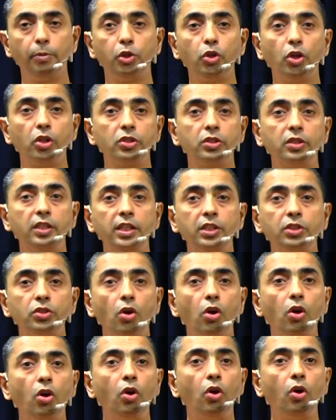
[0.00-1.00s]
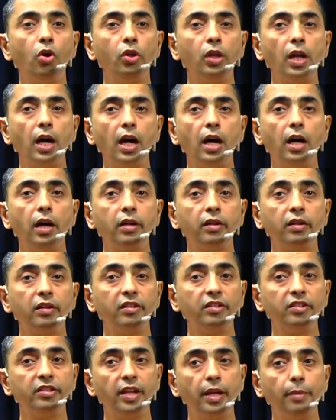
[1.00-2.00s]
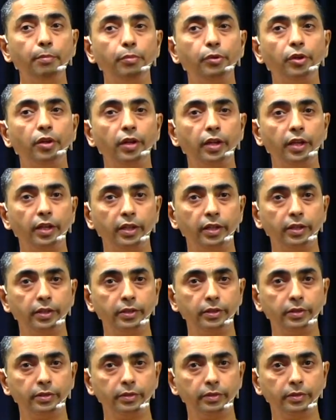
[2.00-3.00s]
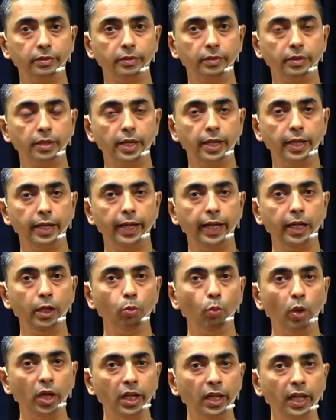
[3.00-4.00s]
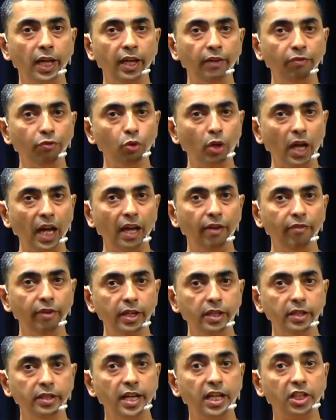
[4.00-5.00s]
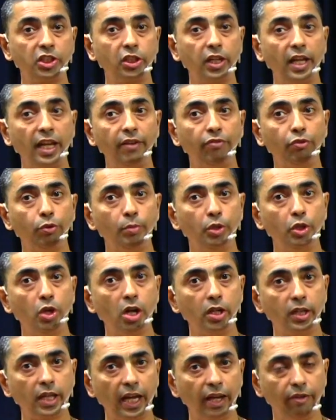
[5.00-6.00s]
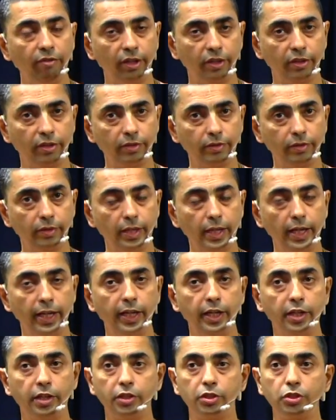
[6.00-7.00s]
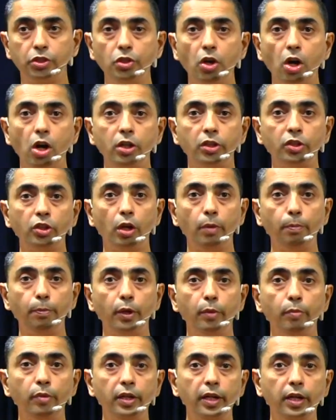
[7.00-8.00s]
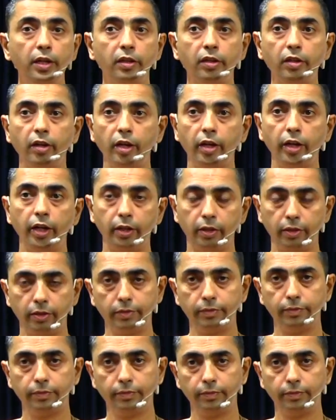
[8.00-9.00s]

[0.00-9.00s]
because these all are temporary. In one life you have it, next life you may not have it. It is not your permanent credit.